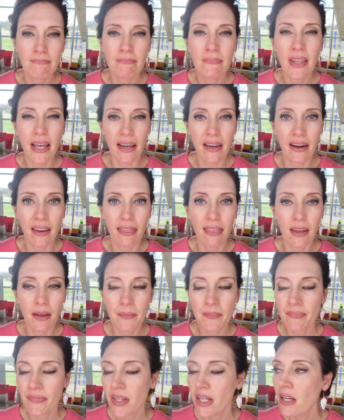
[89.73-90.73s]
that kind of thing.
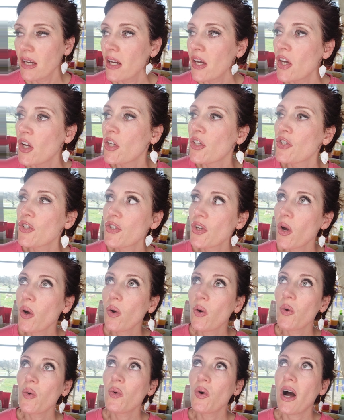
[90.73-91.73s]

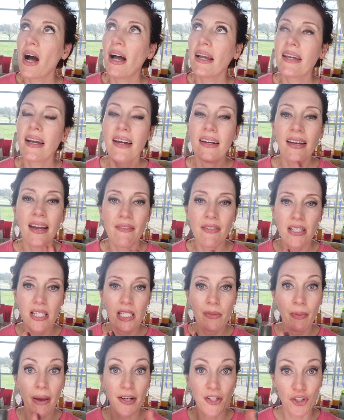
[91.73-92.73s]
So I kind of have a
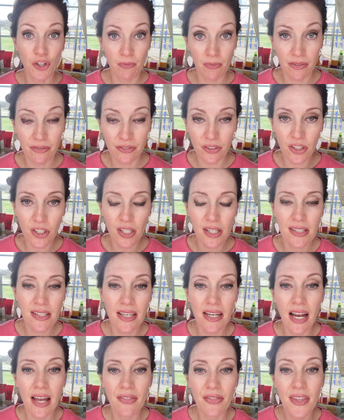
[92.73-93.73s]
spectrum of looks,
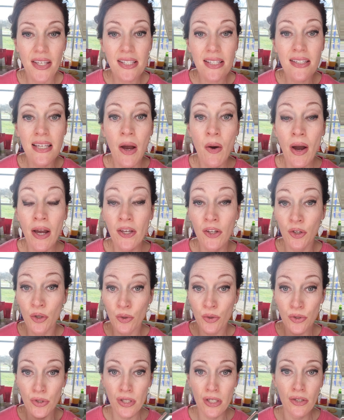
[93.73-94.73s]
and this is how I
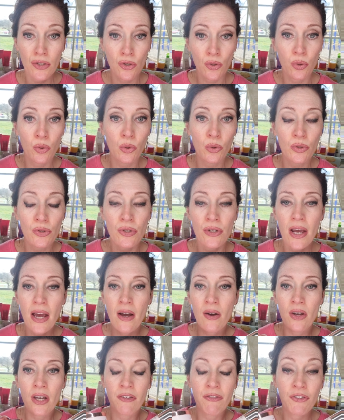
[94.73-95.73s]
use these tools.
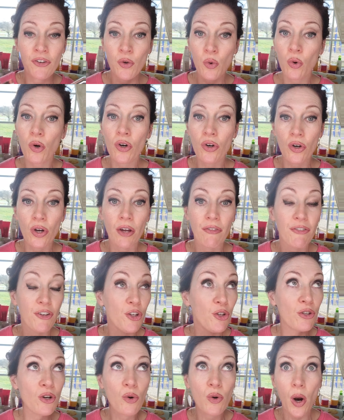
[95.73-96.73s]
Now, if
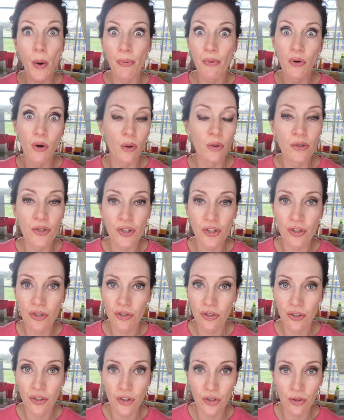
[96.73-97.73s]
you don't approach
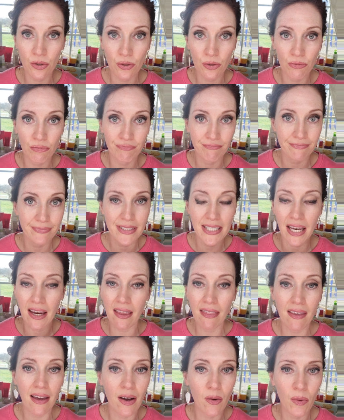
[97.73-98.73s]
your day
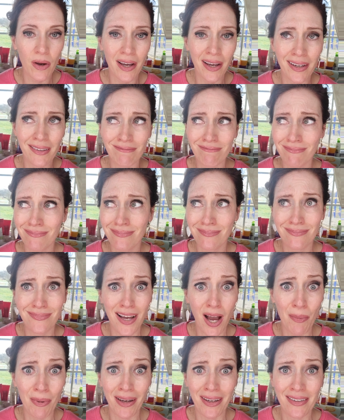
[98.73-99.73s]
that way,
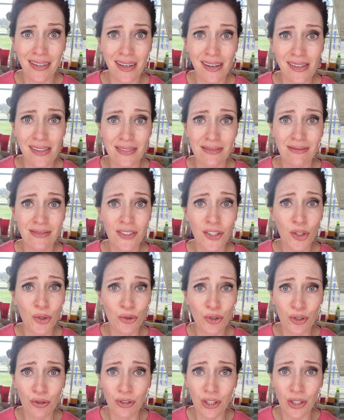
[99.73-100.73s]
no big deal. You
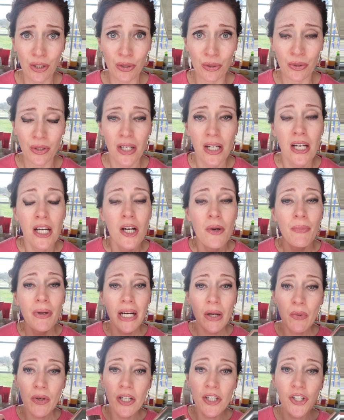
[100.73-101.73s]
do you. But I
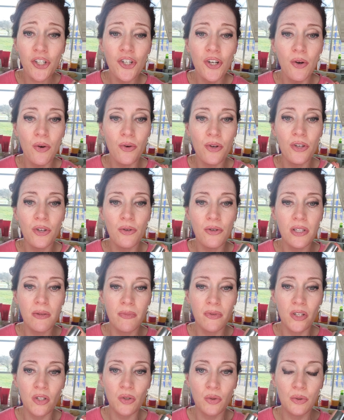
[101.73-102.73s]
want to show you some
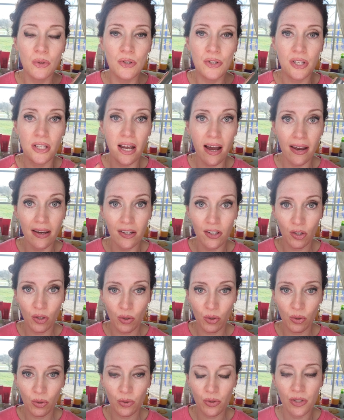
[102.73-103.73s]
of the tools that I
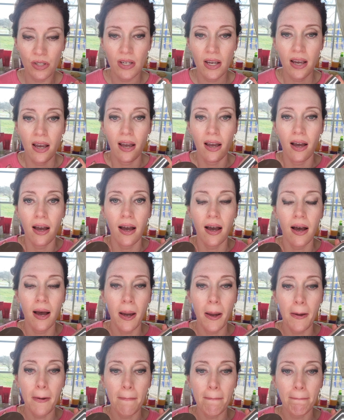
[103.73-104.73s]
use.
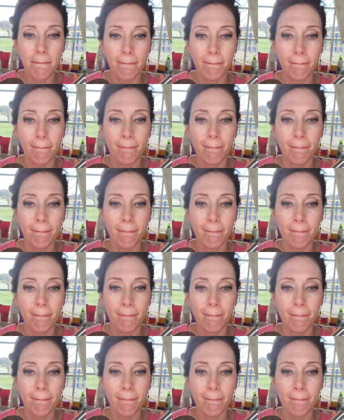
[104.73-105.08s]
And